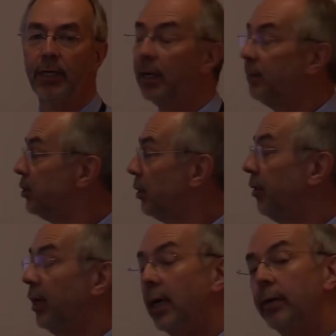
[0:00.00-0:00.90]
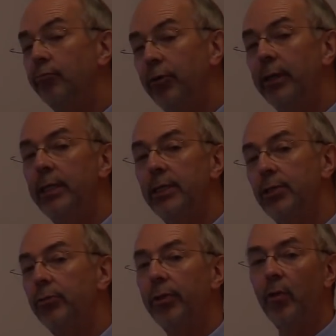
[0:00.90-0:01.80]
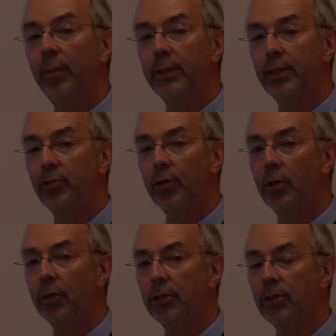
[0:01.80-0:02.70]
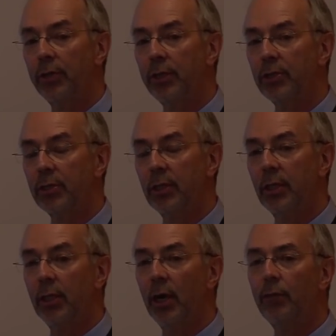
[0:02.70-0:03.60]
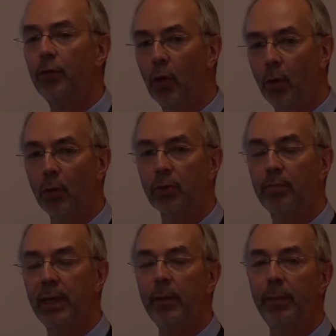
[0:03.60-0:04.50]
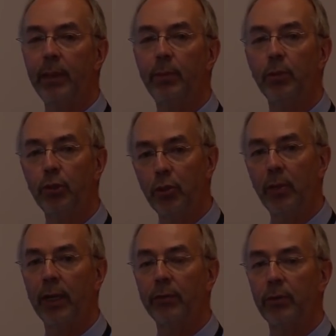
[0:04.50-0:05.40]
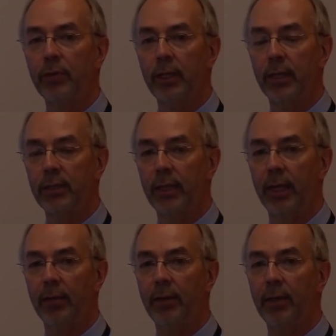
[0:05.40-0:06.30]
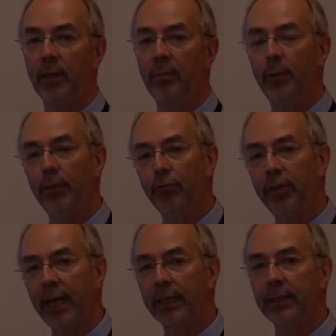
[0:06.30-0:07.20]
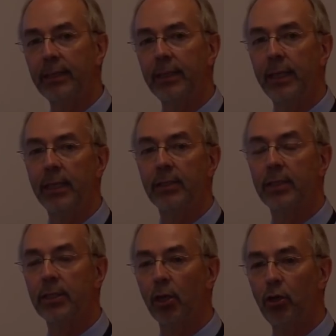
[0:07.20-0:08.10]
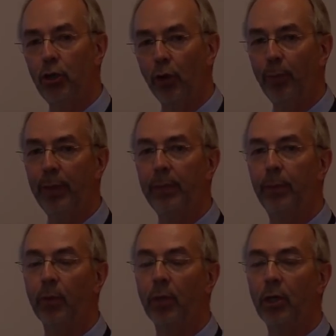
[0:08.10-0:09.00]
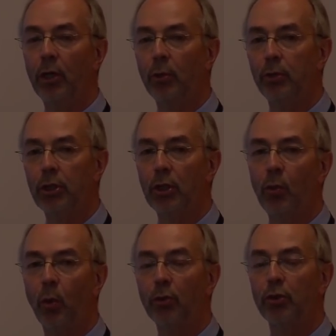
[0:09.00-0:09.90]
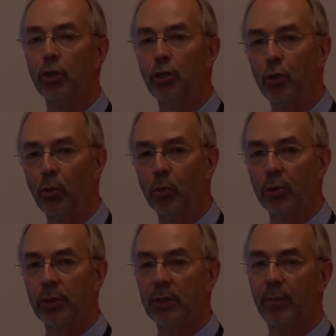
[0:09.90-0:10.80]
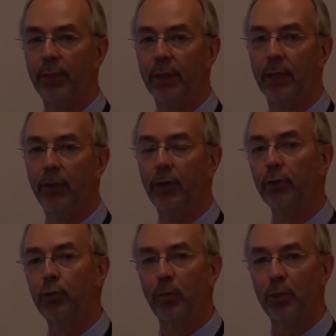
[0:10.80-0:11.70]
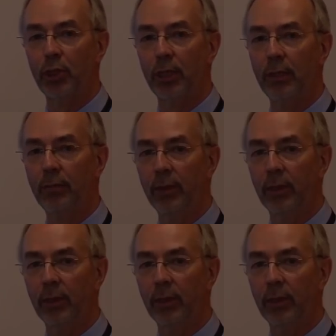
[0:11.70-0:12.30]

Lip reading: Now, I'm sorry, I really disagree with my district colleagues on this. Of course, many people do now use the internet, but the reality is there's a lot of people who still want to talk to somebody and not to a machine.